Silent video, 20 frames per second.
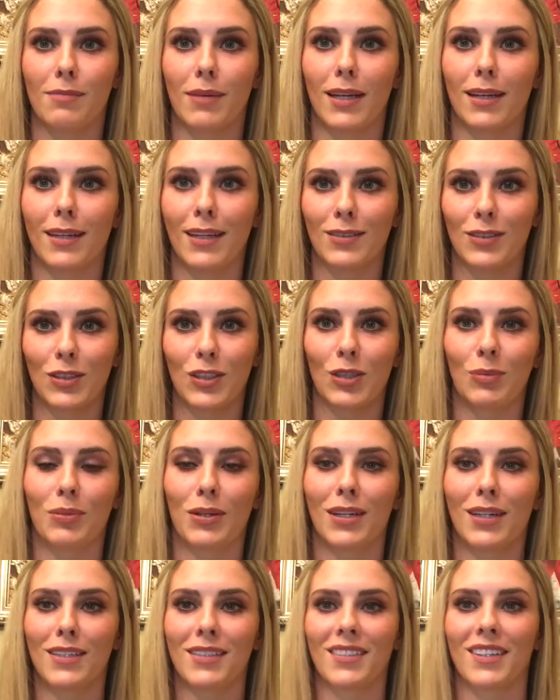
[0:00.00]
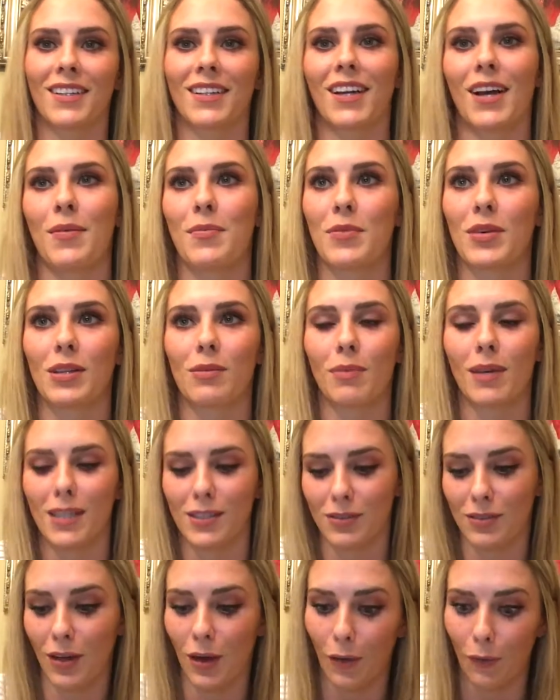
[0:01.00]
but he's a trooper and he's going to come with me.
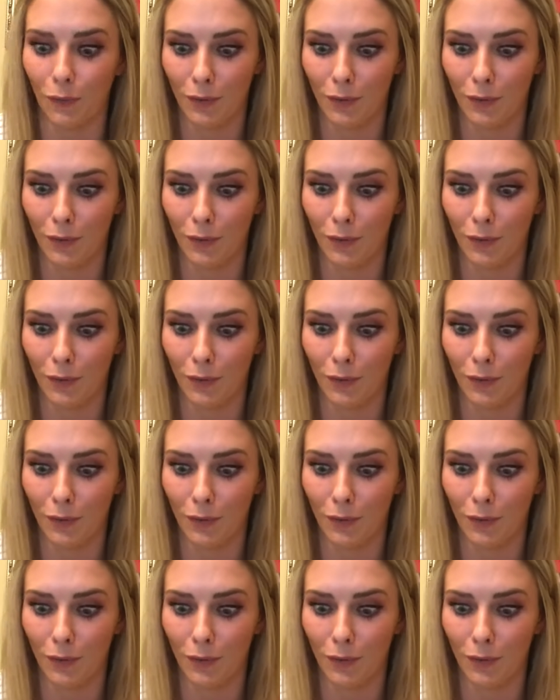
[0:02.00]
So